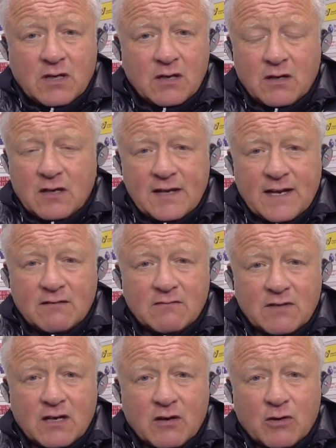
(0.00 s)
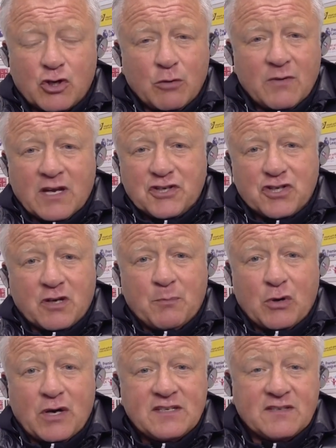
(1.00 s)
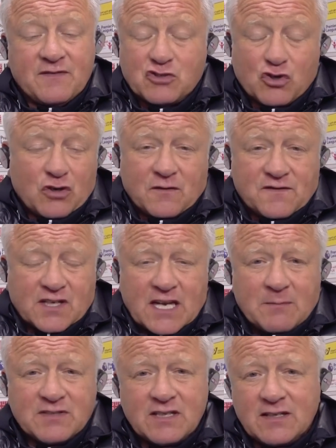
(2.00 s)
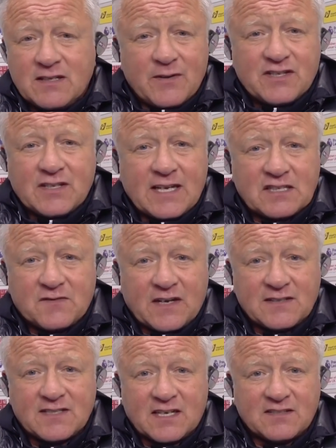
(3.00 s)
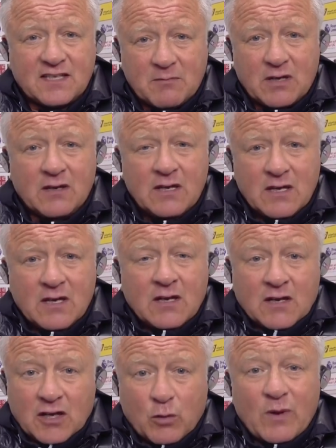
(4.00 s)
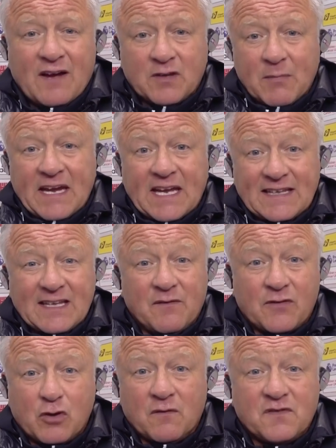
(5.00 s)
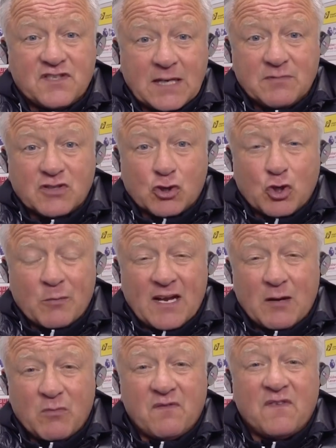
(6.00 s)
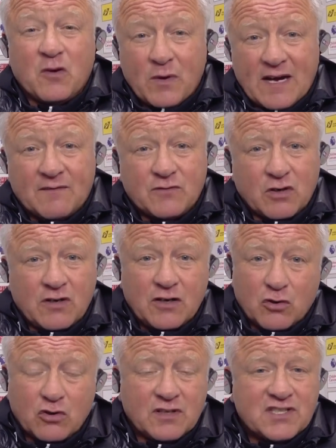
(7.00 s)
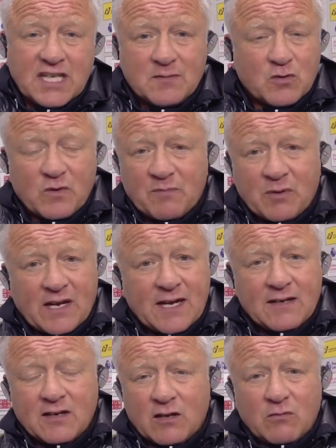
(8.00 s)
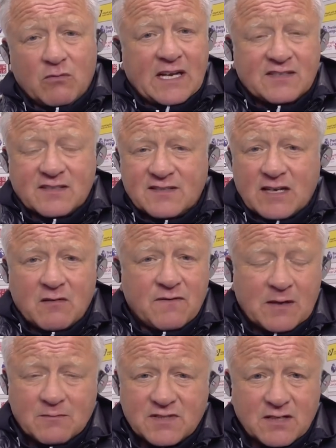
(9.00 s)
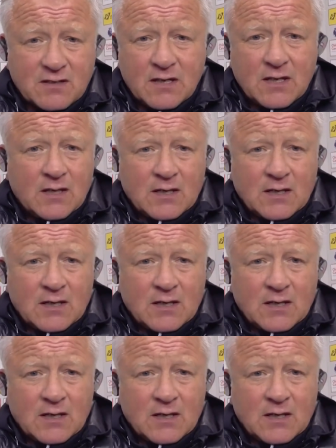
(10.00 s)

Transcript: uh, and then you know accumulation of points. If it's good enough to keep us in the division, that's fantastic. But you know we have to make it difficult for teams to come in. We feel we have done in all the teams that we've played. You know Leicester, Southampton,